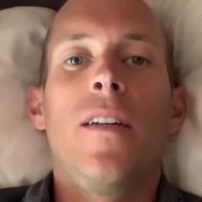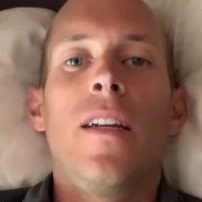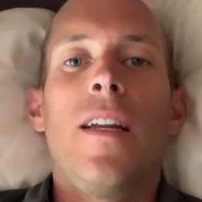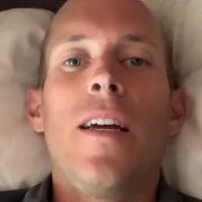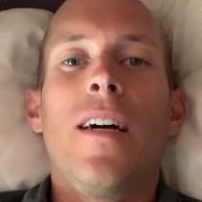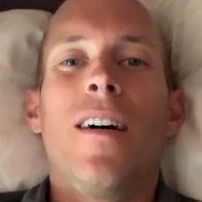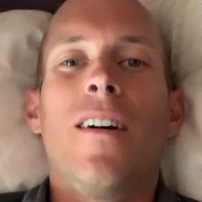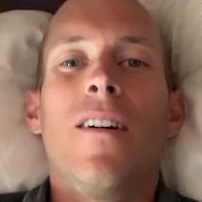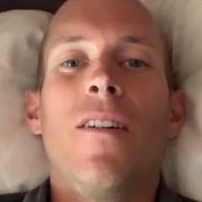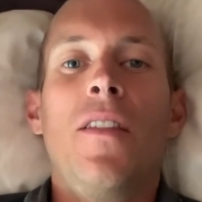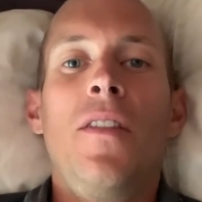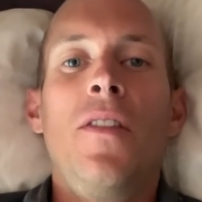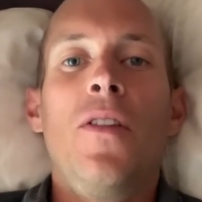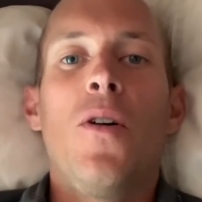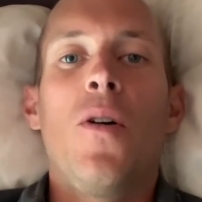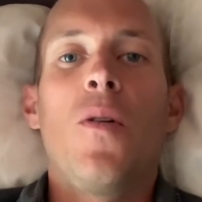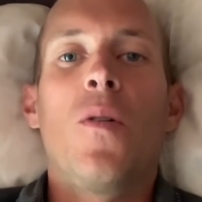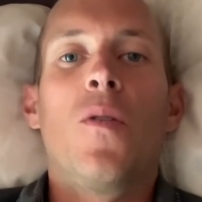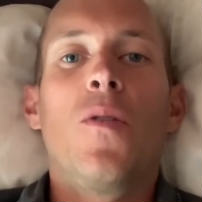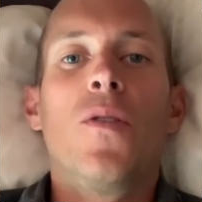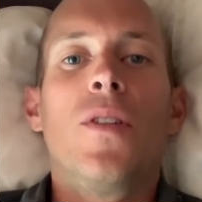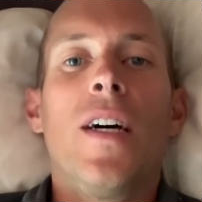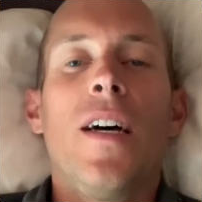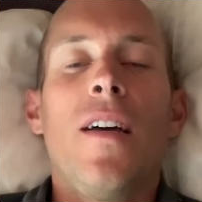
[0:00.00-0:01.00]
Now, not
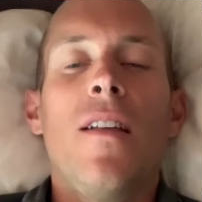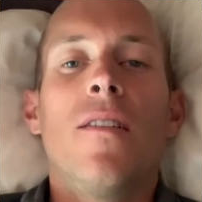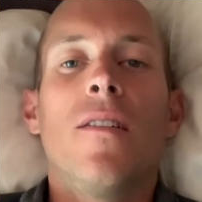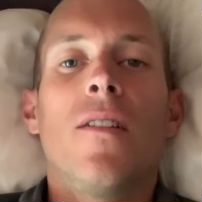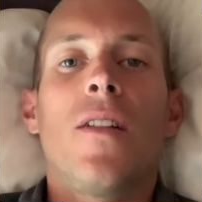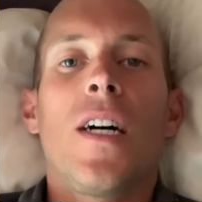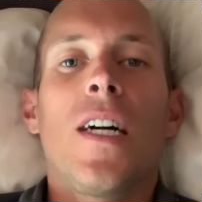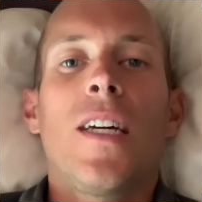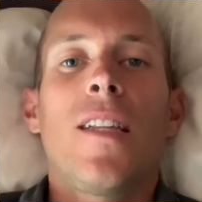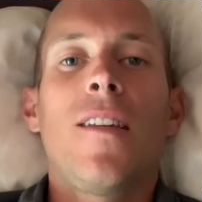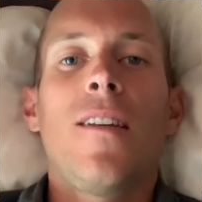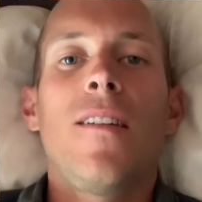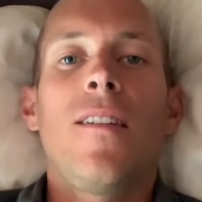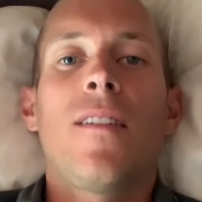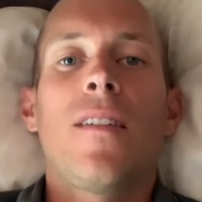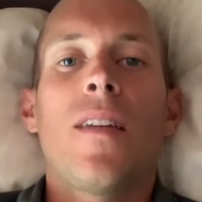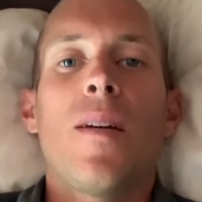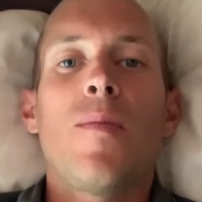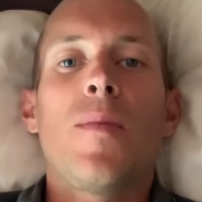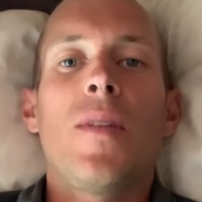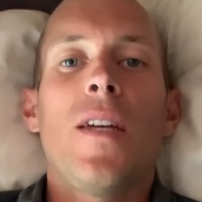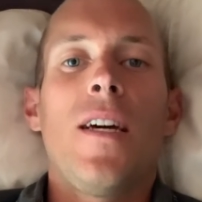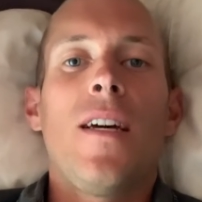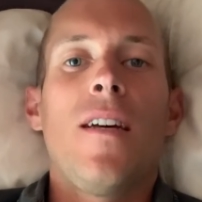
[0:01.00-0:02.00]
all days are like this.
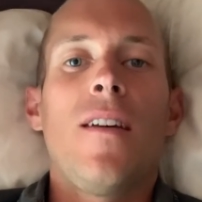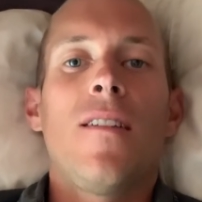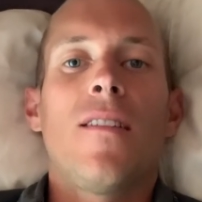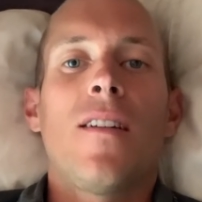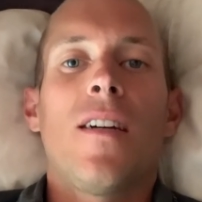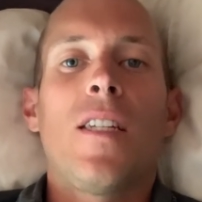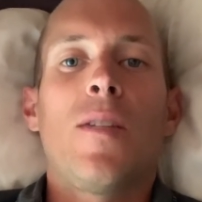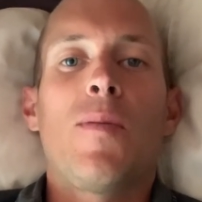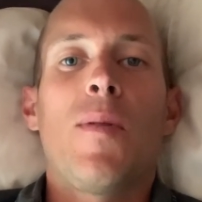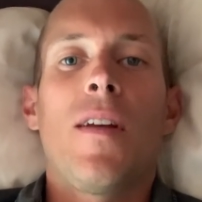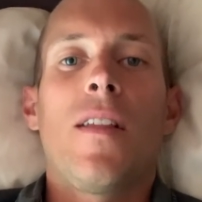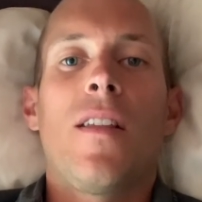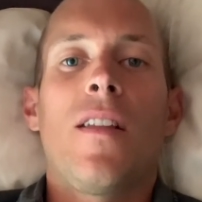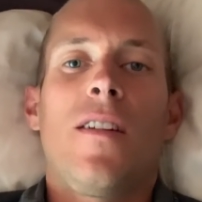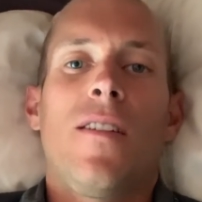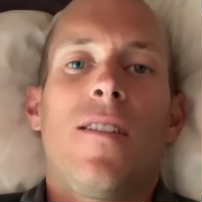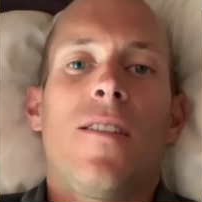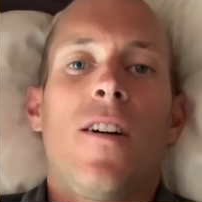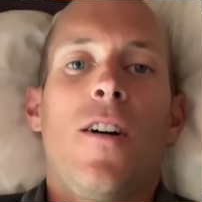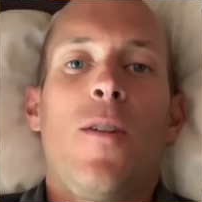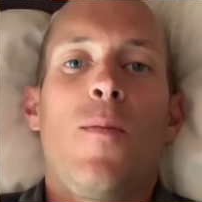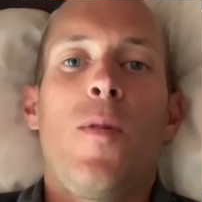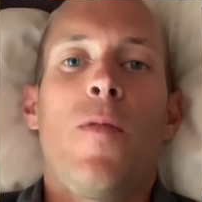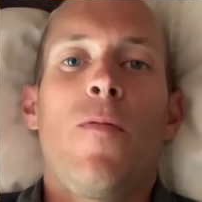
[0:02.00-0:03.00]
Some days I spend less
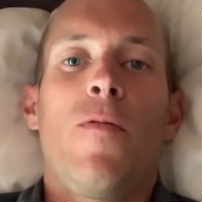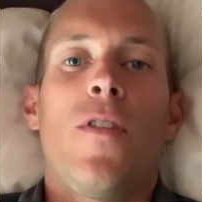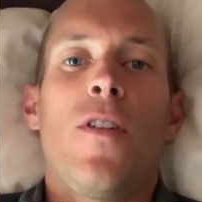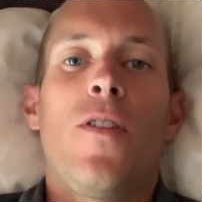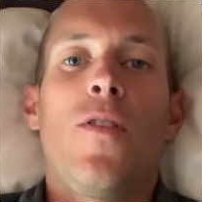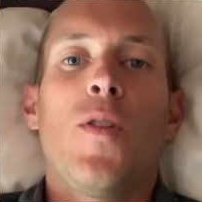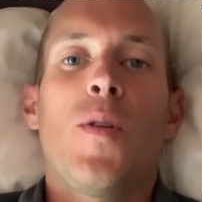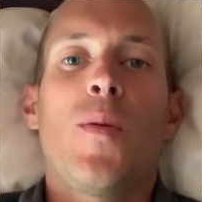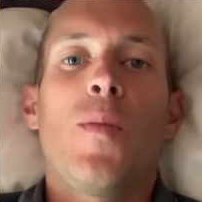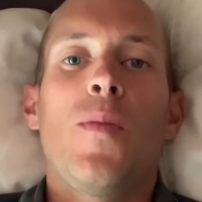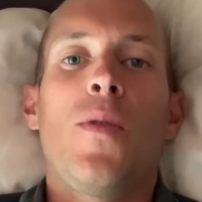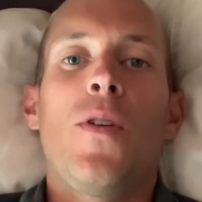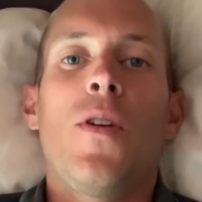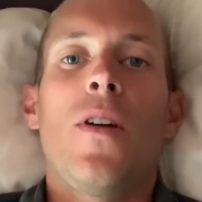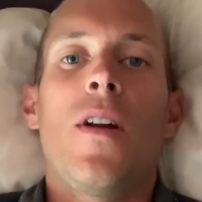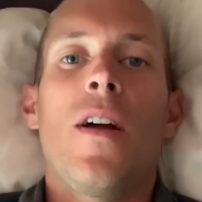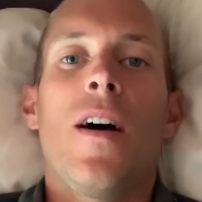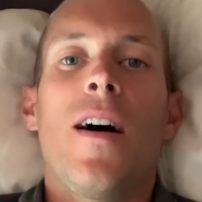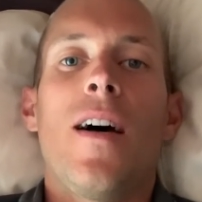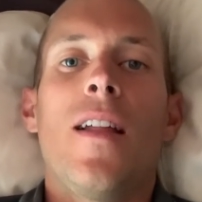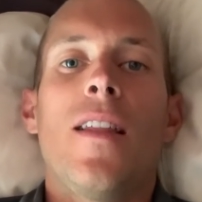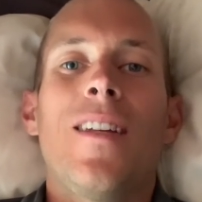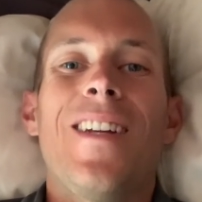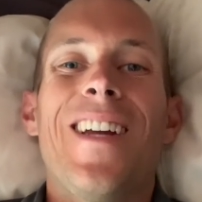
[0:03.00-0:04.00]
time in front of the computer.
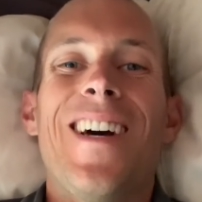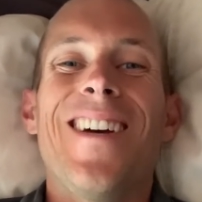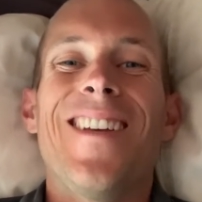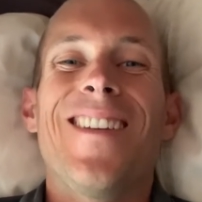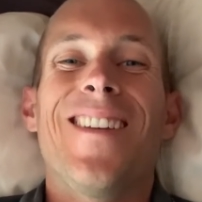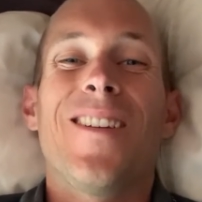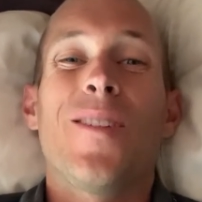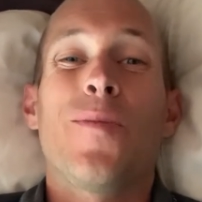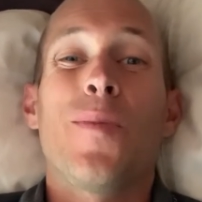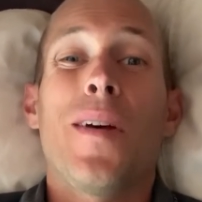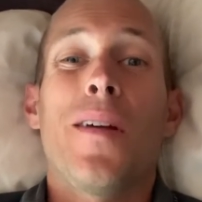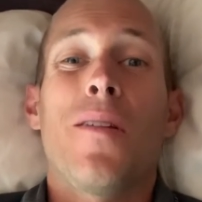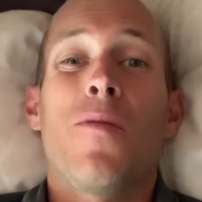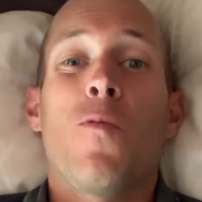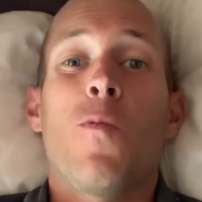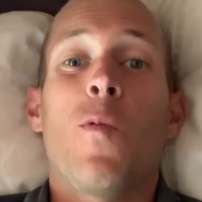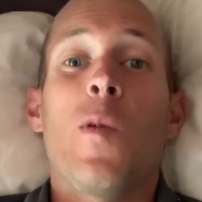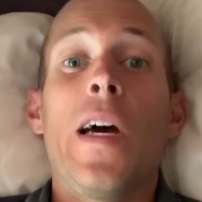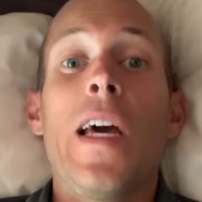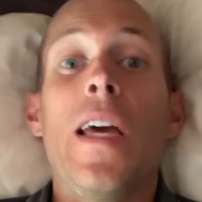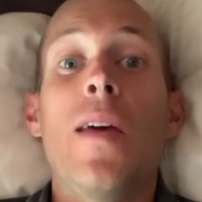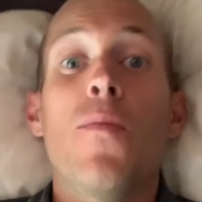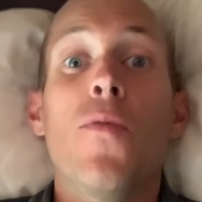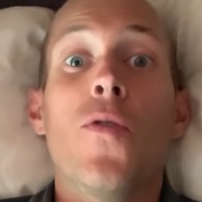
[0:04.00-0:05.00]
Other days I spend
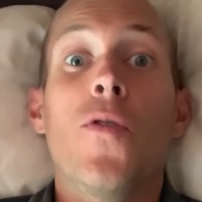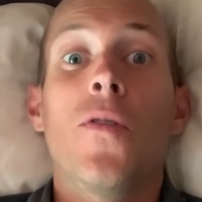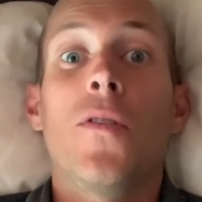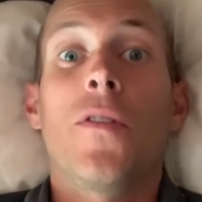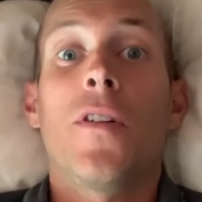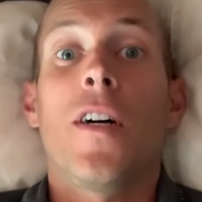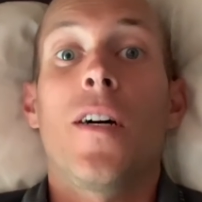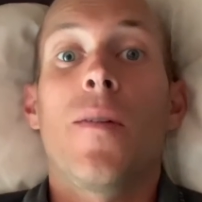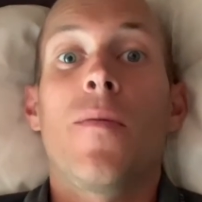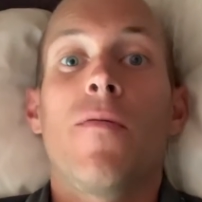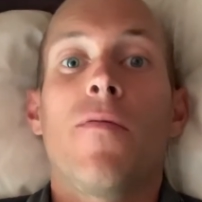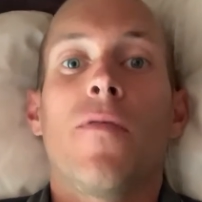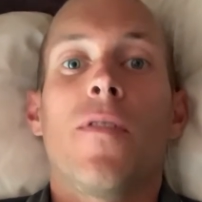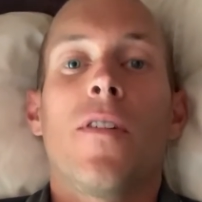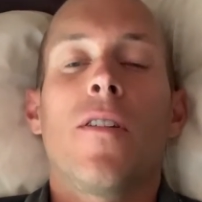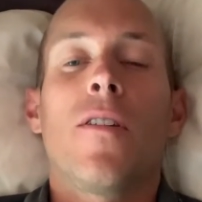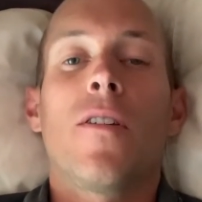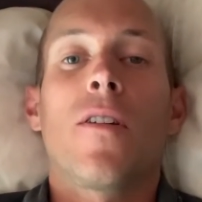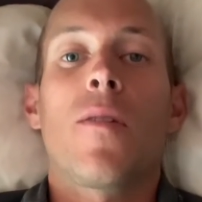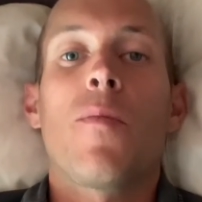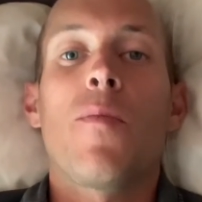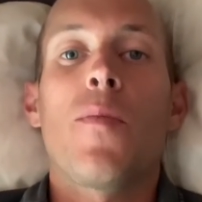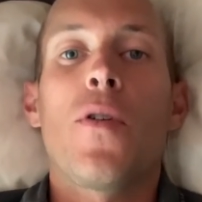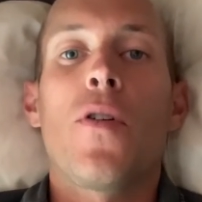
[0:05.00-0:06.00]
way more time in front
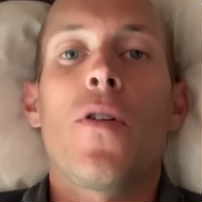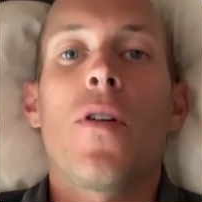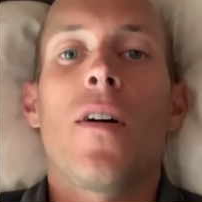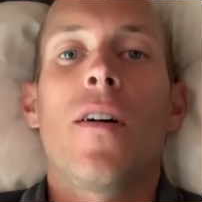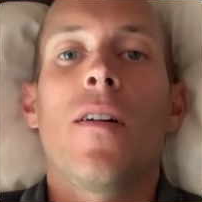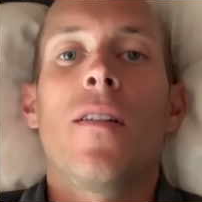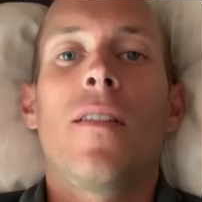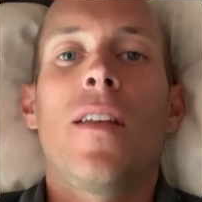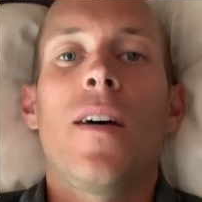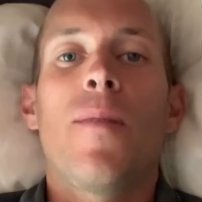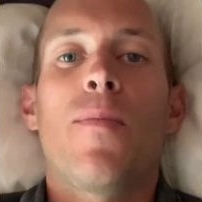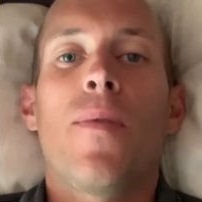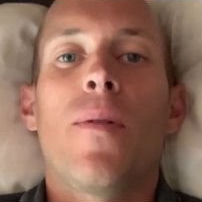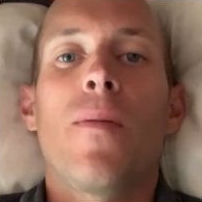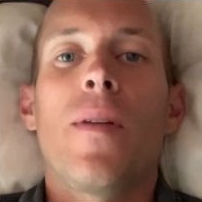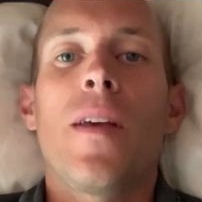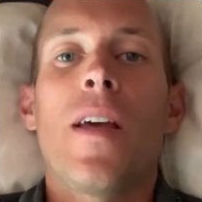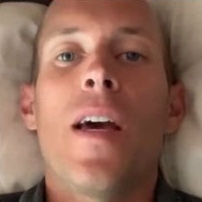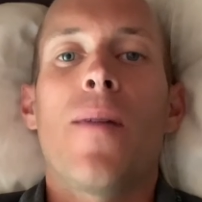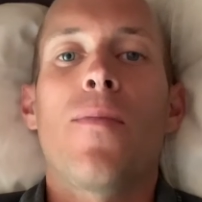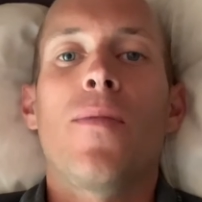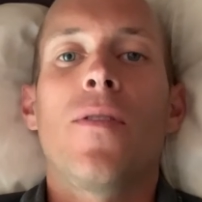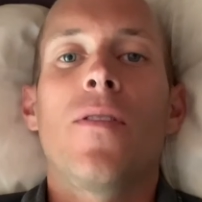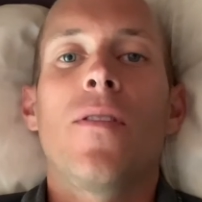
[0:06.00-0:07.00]
of the computer, and that
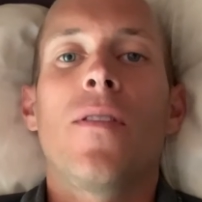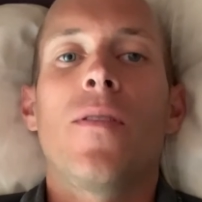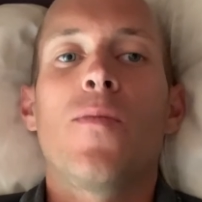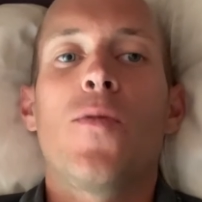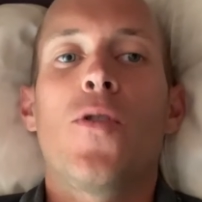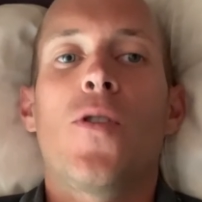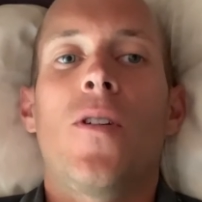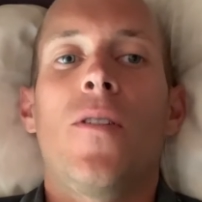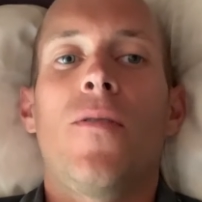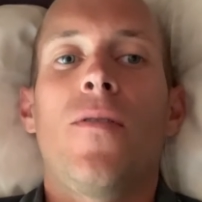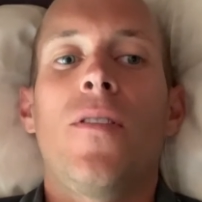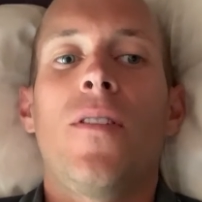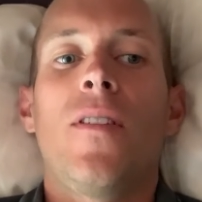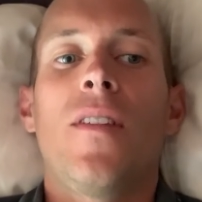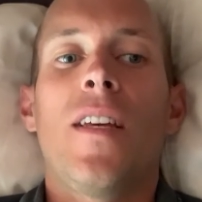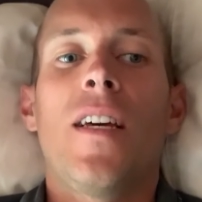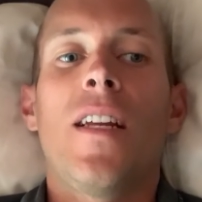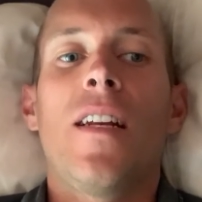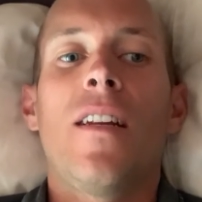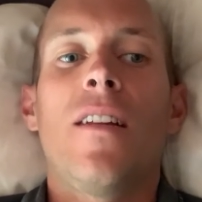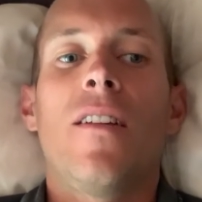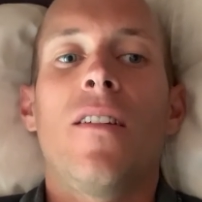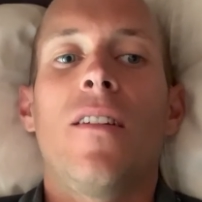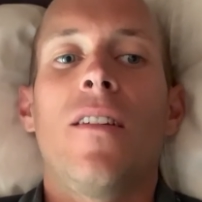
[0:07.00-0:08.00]
probably happens more often
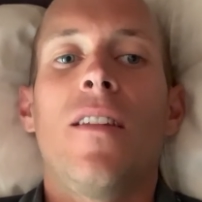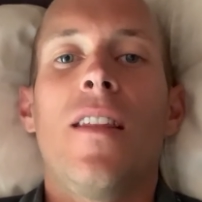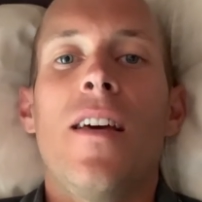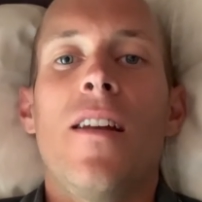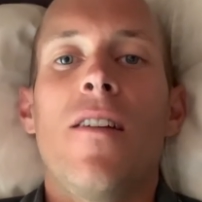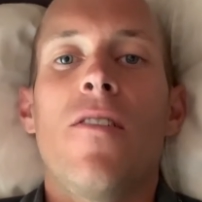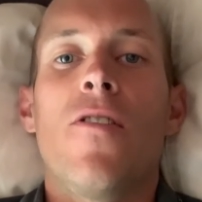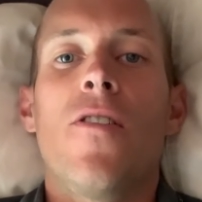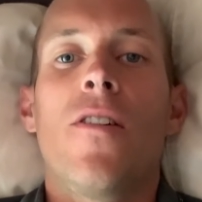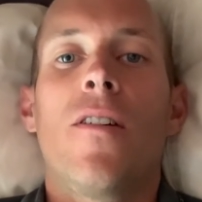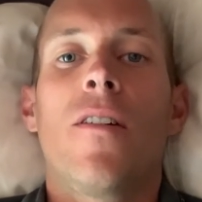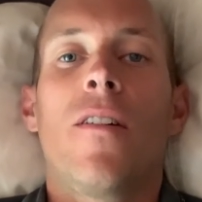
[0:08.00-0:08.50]
than not.